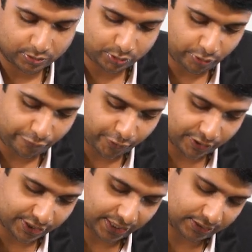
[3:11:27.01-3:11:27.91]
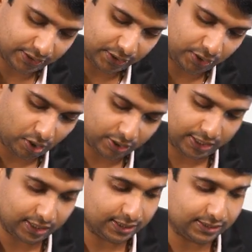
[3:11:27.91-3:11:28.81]
So if you could check, the
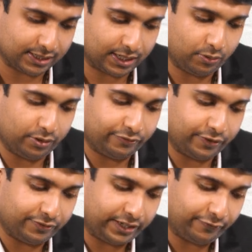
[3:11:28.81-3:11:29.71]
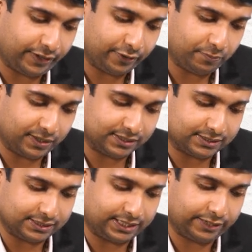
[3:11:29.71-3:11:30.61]
total is around 55 plus
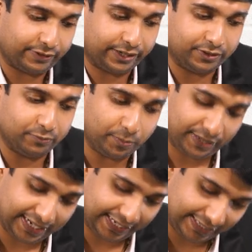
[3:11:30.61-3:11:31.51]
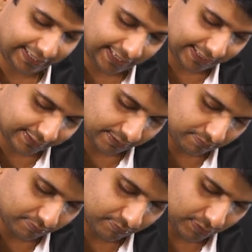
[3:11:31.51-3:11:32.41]
35, it would be 90 lakh sum.
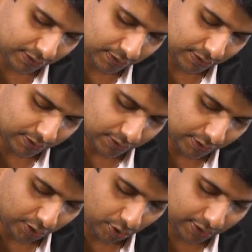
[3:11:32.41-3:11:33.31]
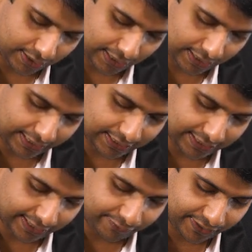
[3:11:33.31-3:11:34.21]
Total in
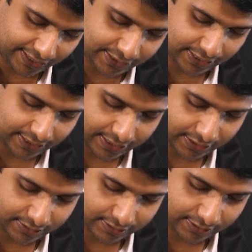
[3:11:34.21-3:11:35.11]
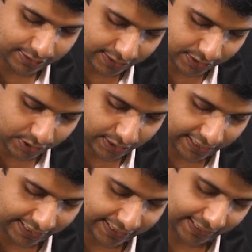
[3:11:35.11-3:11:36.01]
that financial year is
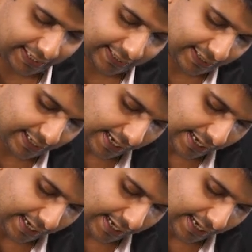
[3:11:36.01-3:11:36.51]
90 lakh.